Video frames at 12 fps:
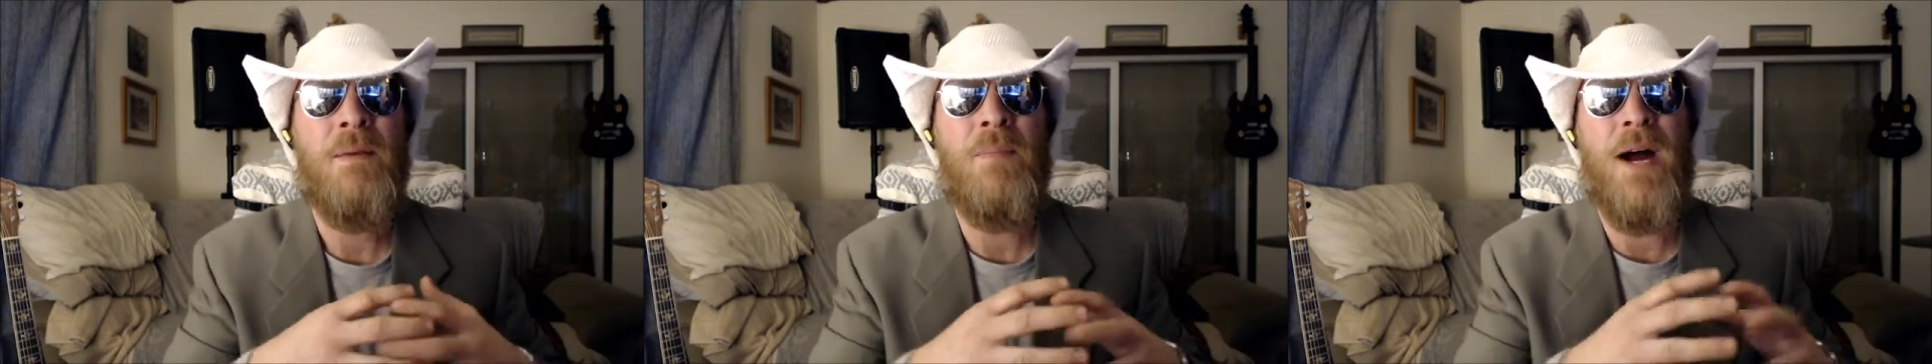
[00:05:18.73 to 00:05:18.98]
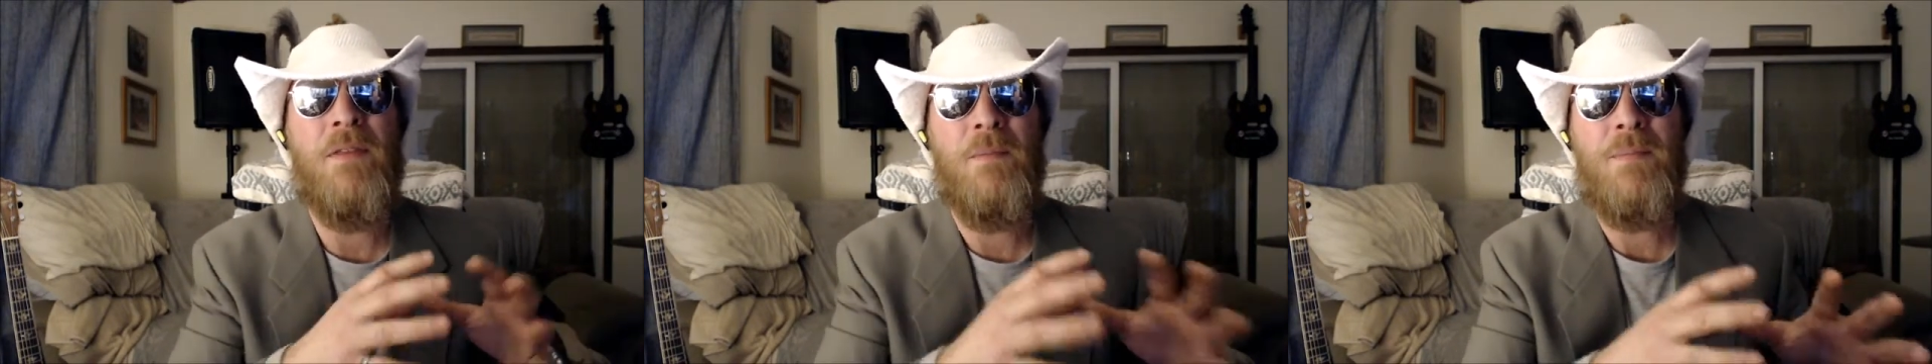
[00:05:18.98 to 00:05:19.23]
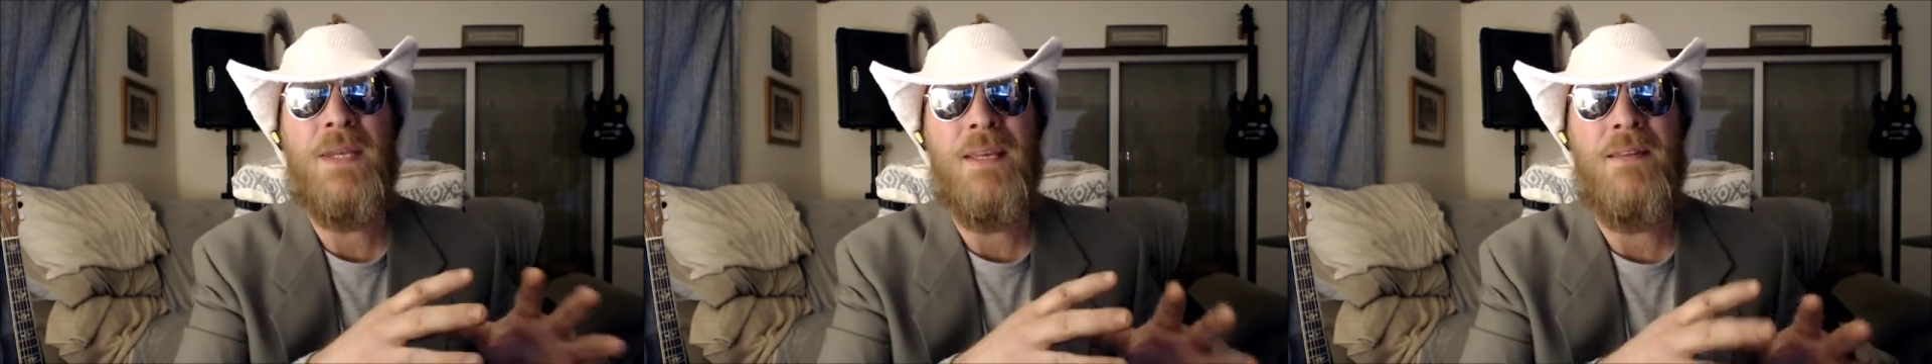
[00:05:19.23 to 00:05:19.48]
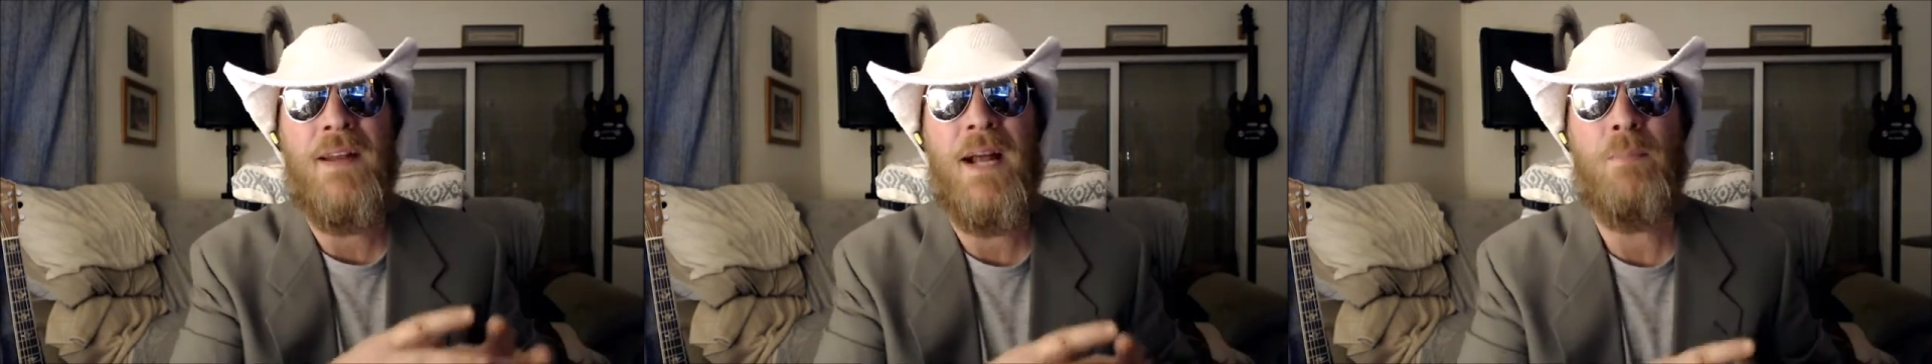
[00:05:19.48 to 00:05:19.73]
by the me
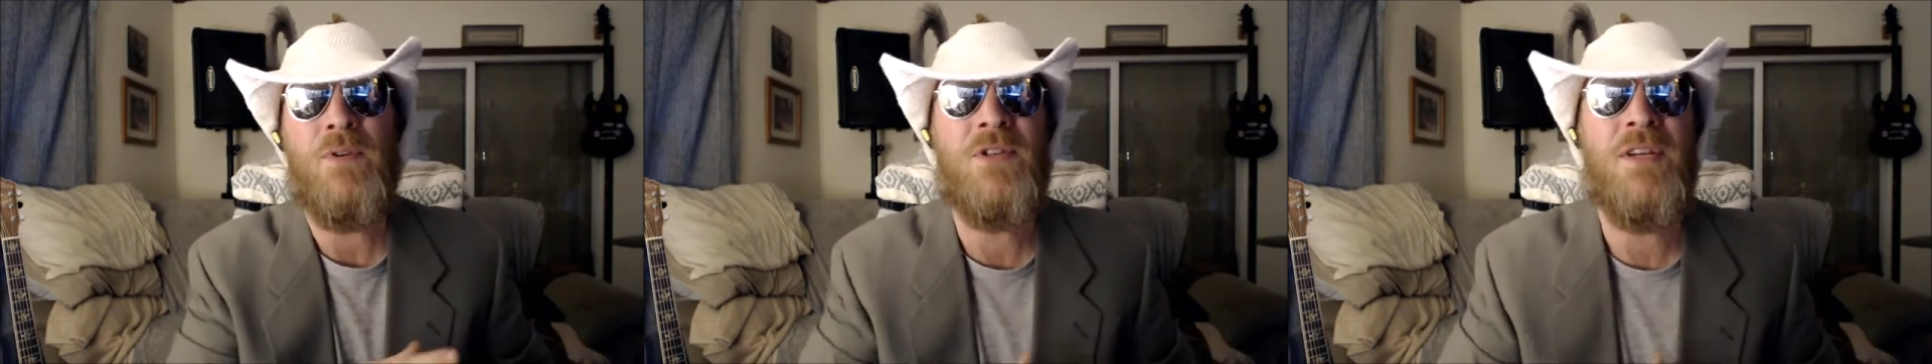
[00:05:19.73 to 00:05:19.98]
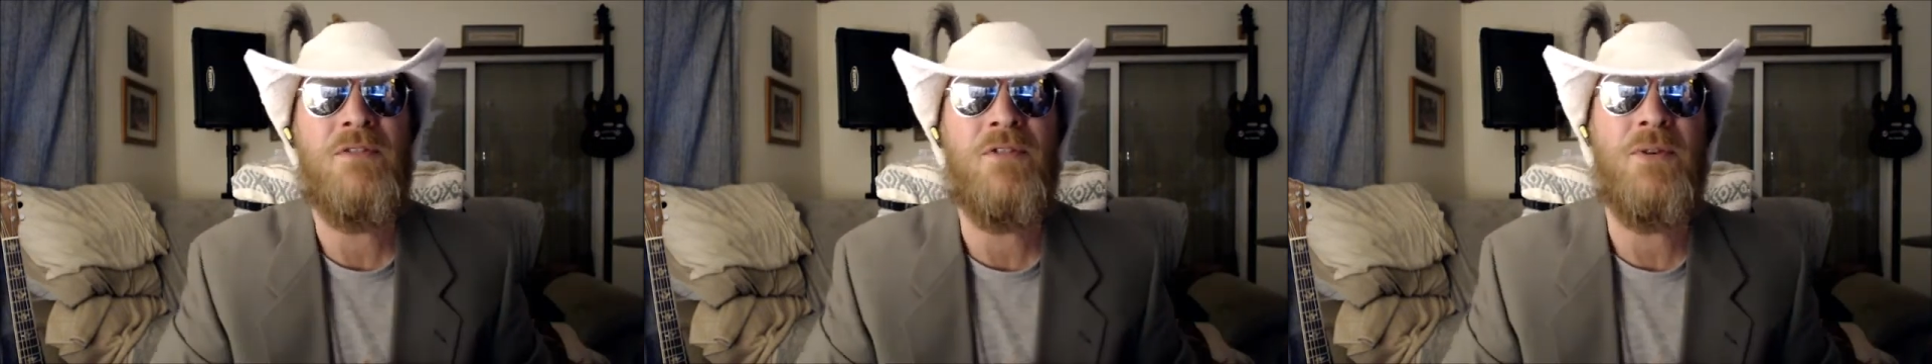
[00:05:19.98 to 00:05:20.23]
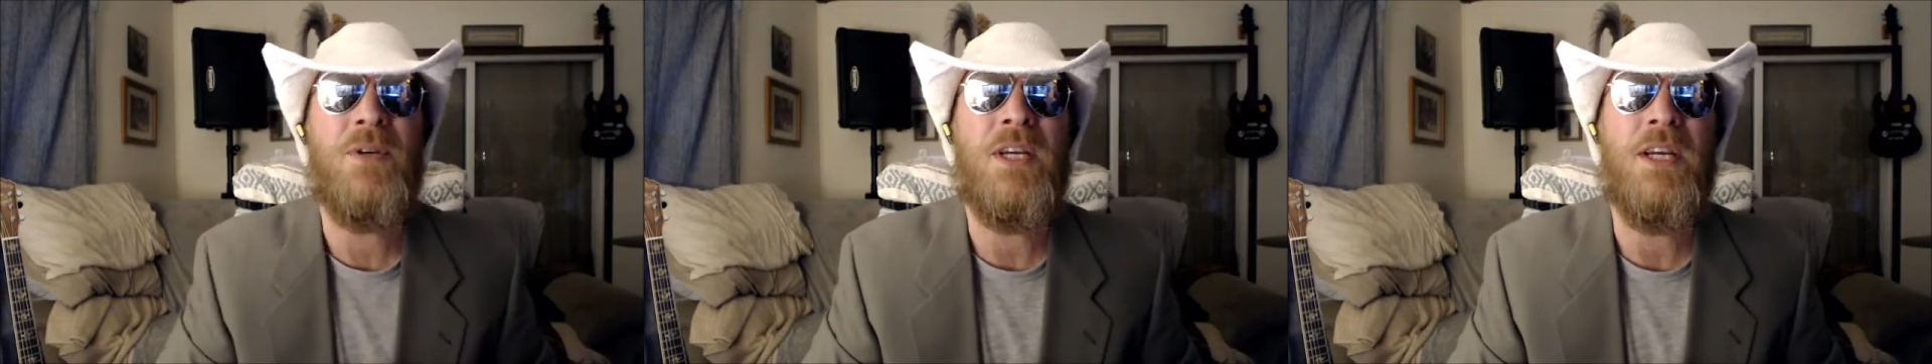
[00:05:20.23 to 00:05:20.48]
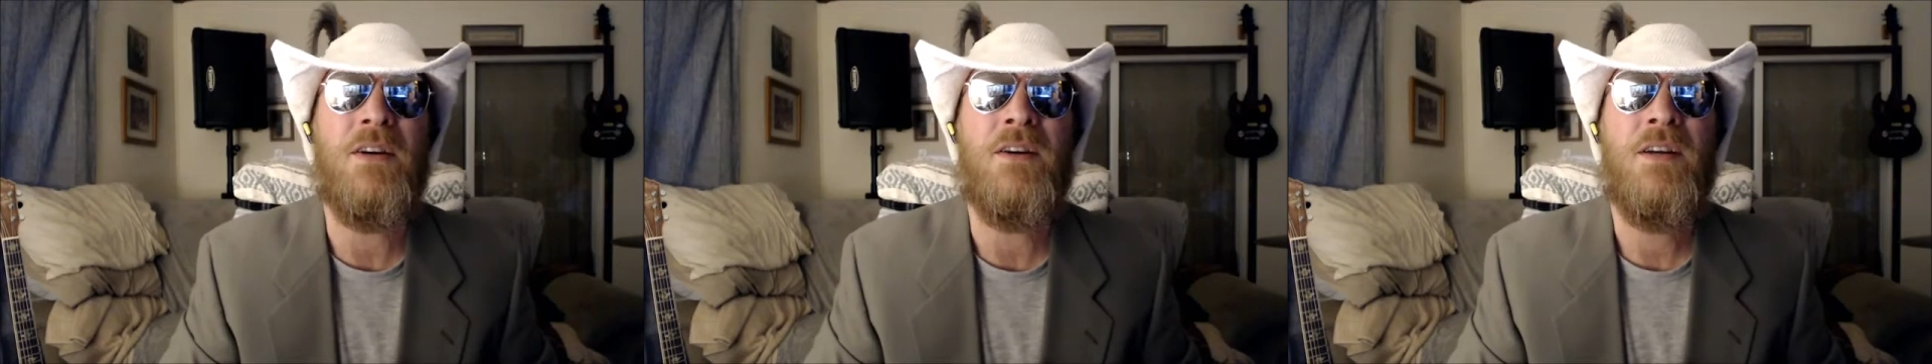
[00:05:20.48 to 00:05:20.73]
that I present to you
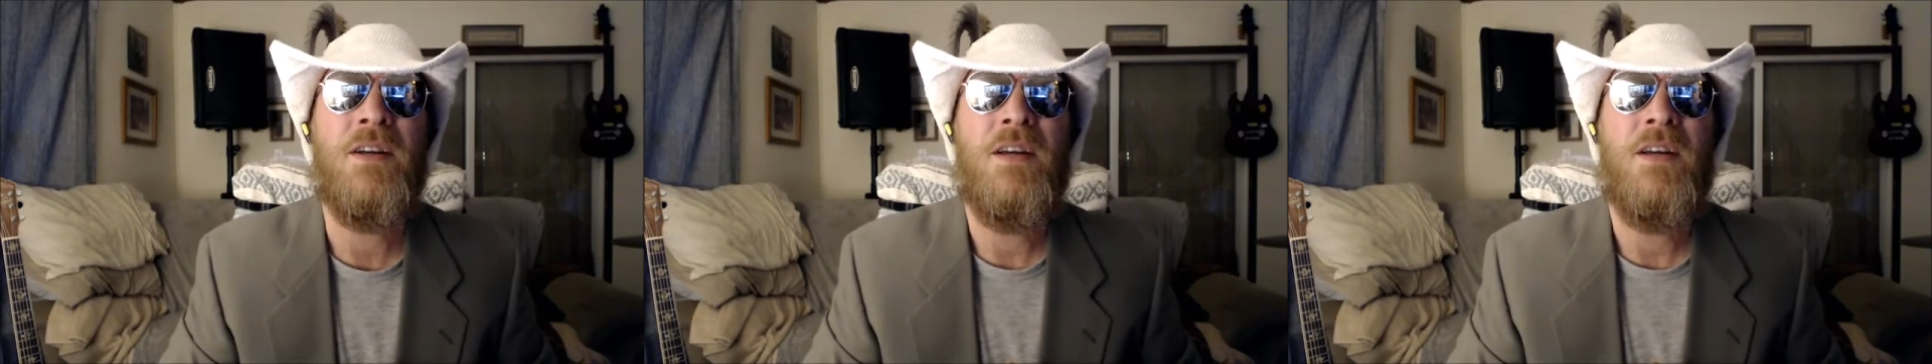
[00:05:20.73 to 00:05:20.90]
here.